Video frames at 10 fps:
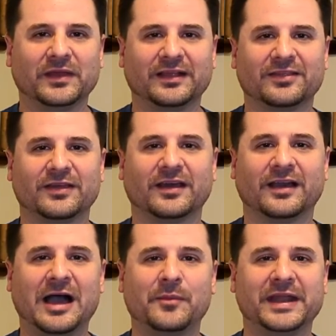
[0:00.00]
It's
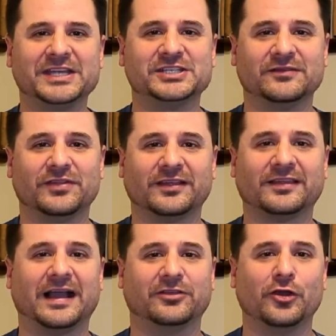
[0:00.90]
the combination of the
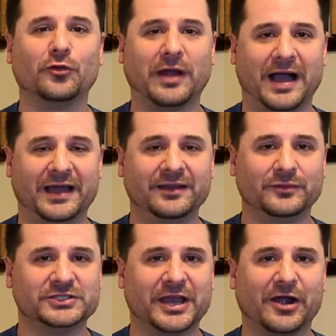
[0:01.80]
Sato rod,
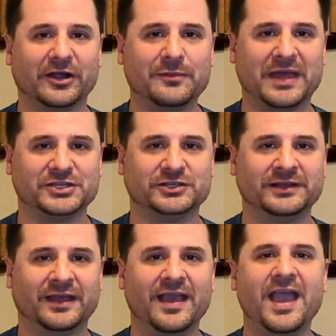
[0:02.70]
which I already
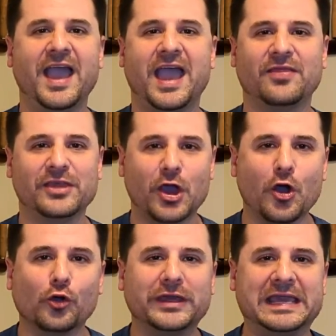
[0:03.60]
mentioned, and the
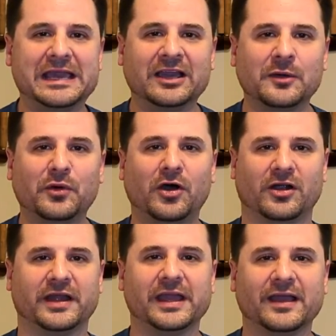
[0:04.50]
Oki
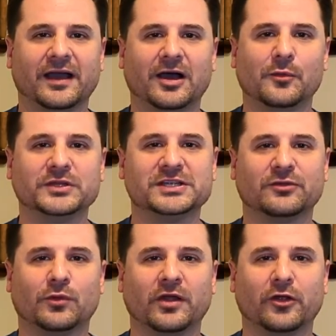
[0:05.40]
Kabari, which
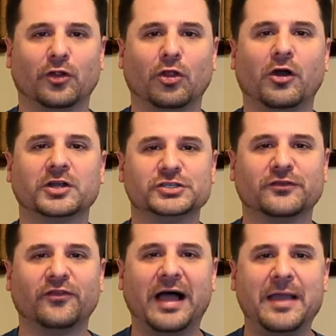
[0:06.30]
is one of their
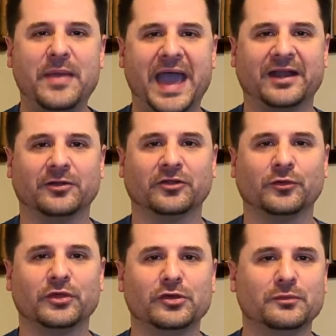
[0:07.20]
larger fly patterns.
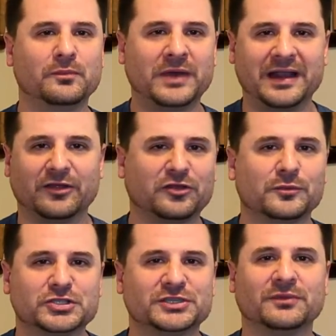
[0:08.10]
So when you kind of
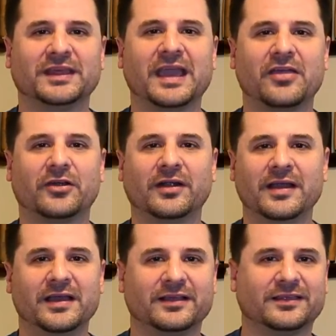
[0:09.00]
smush them together,
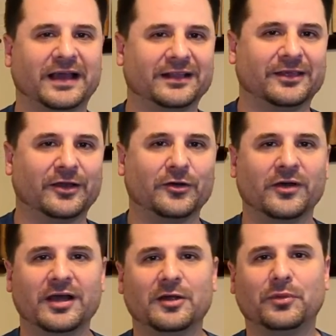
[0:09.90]

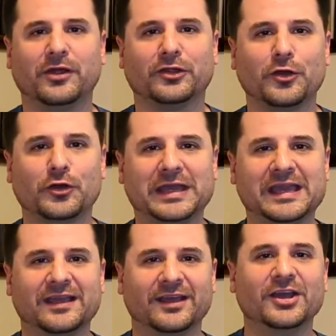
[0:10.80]
Sato plus
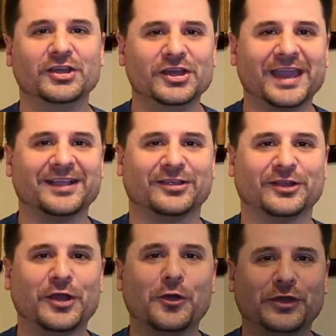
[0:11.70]
Oki, you get
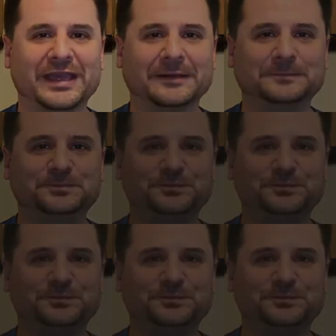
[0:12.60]
Satoki.